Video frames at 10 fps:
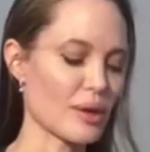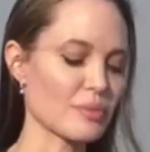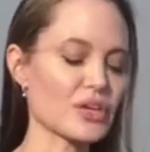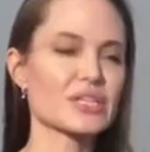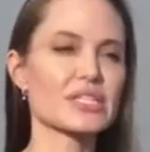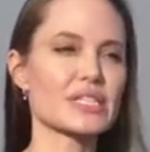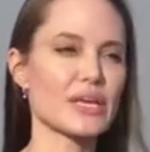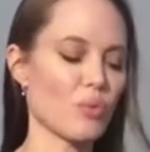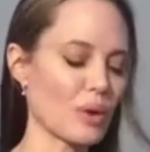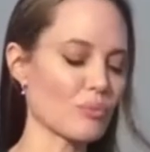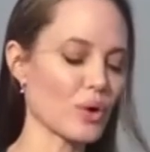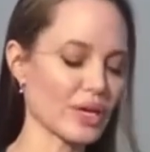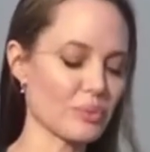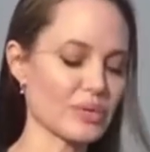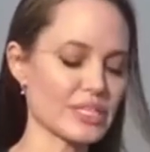So I'm here to see what
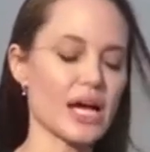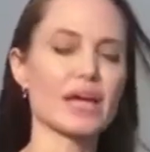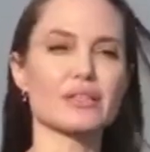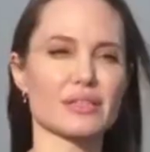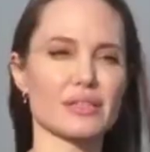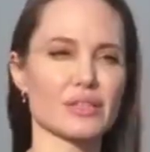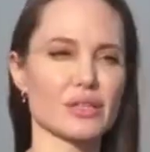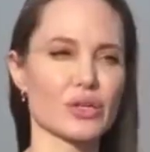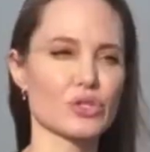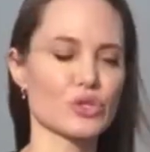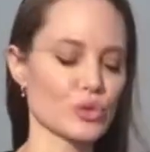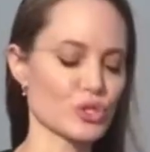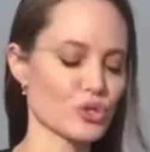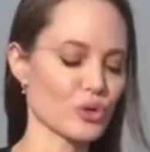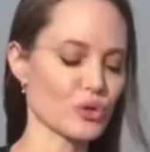more can be done to
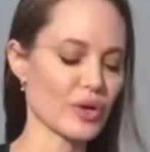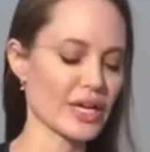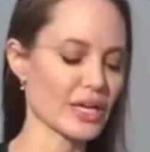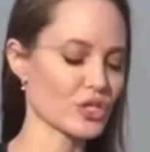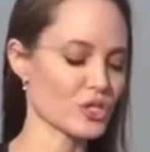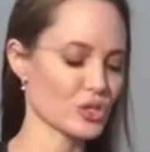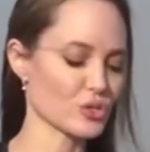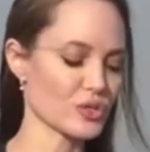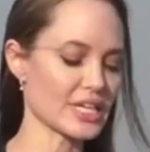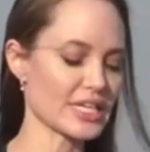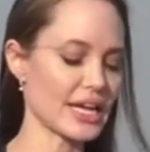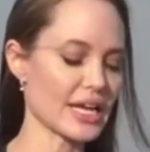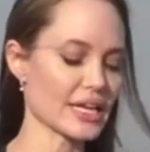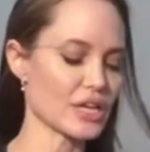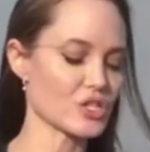ensure the Rohingya children can
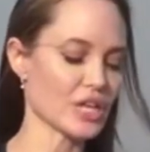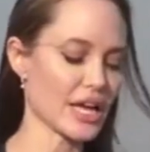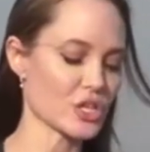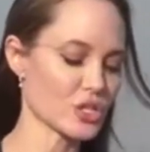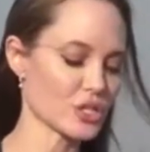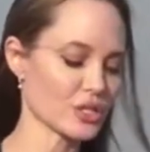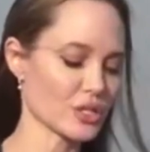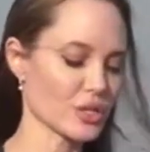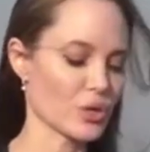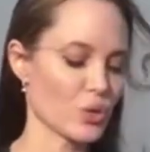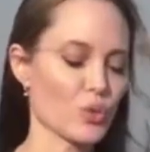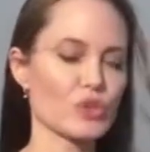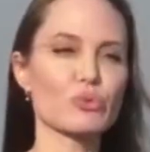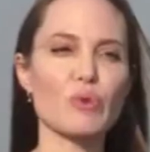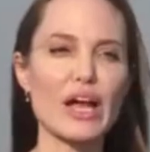gain education
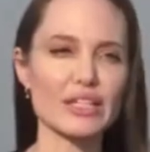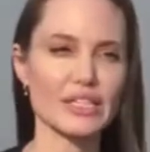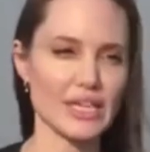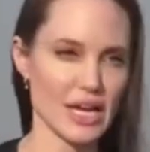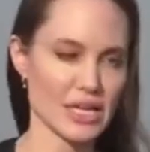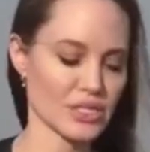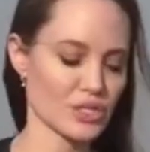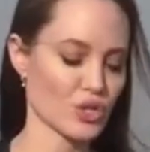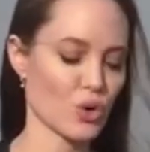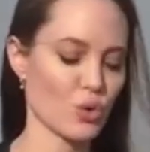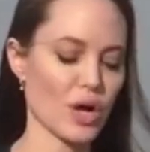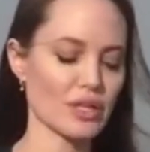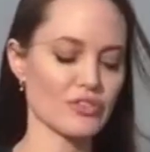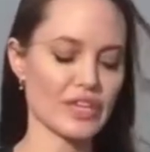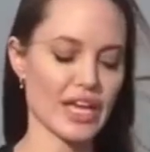with recognized
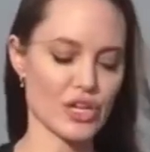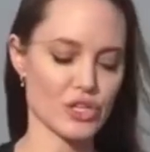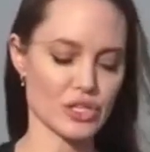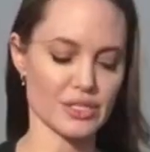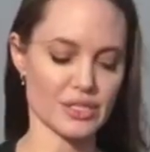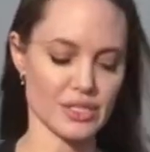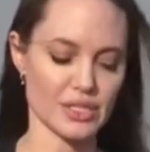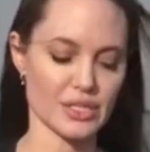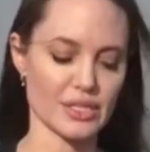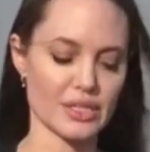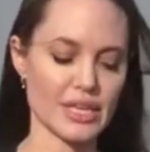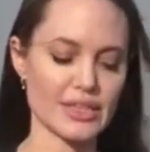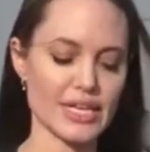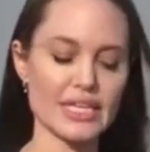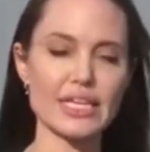qualifications
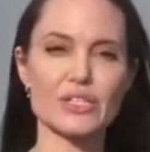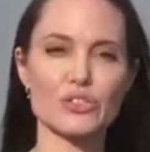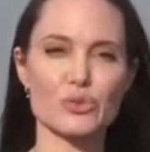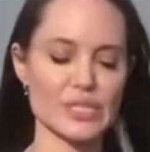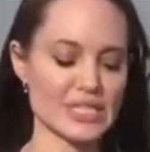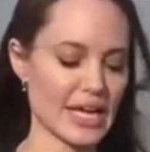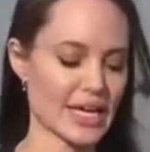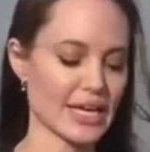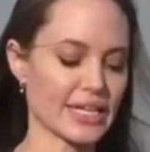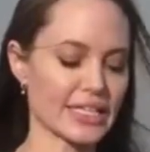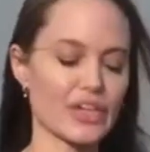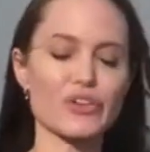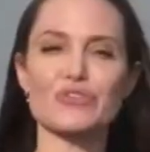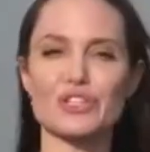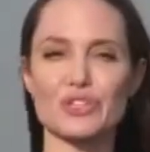that they need to retain a
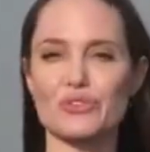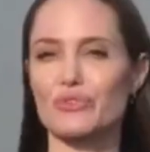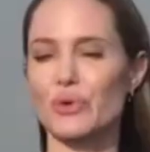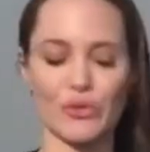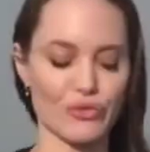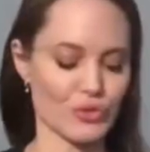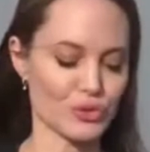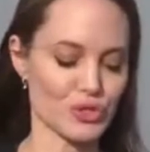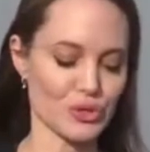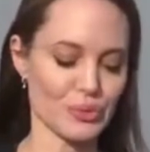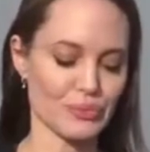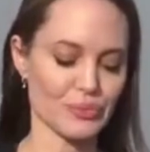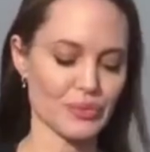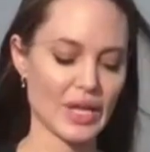clear vision for their future